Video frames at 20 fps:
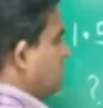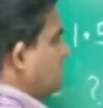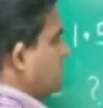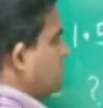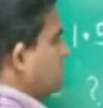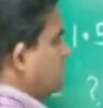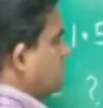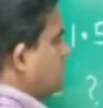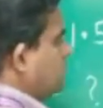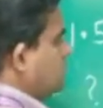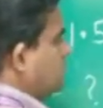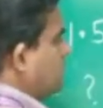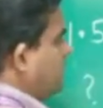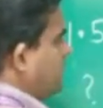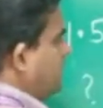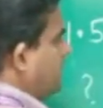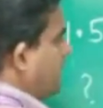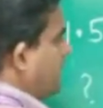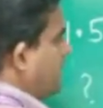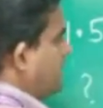So it should be
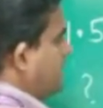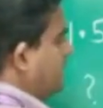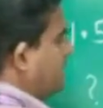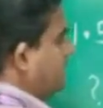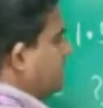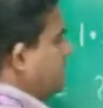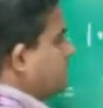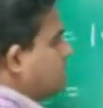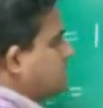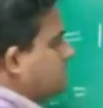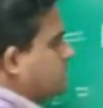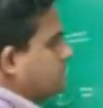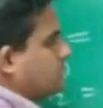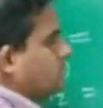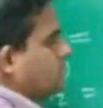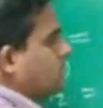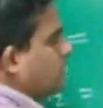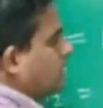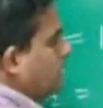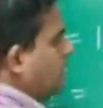90 degrees.
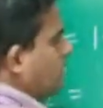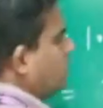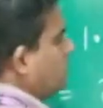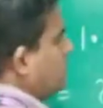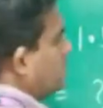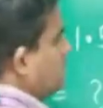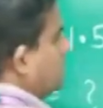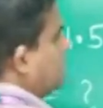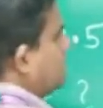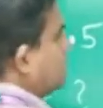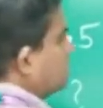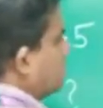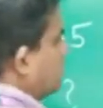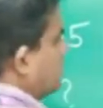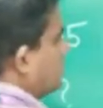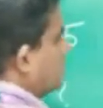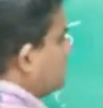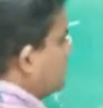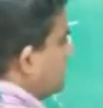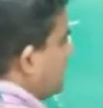Okay.
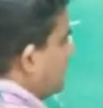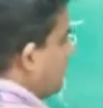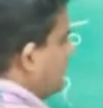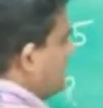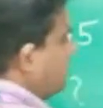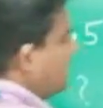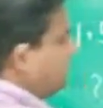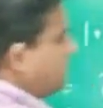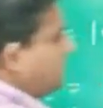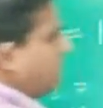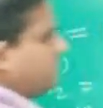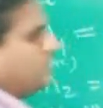So then only